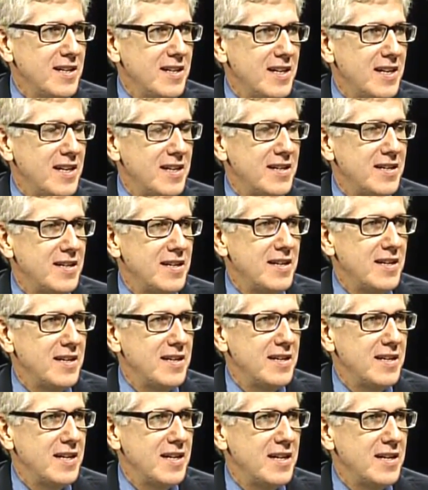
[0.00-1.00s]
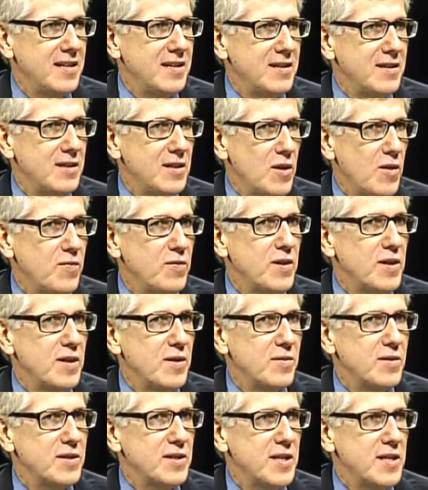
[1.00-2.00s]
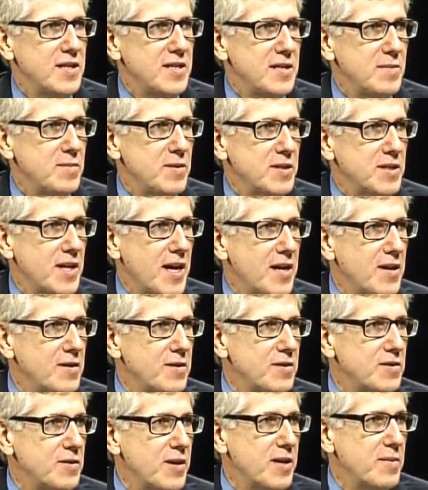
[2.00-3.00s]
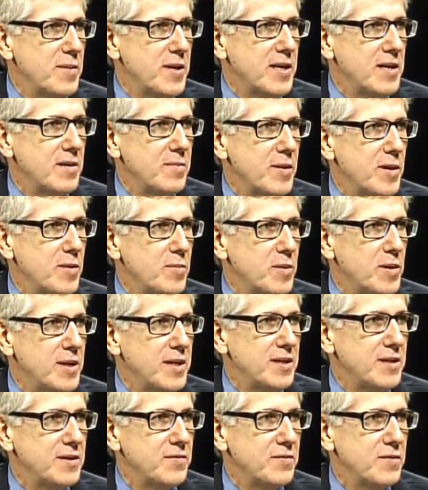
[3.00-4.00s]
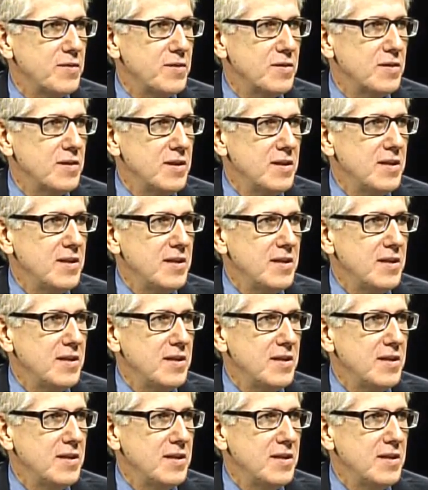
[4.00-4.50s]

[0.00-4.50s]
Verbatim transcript: and a and hopefully they would say a deep desire to try to make it a better place for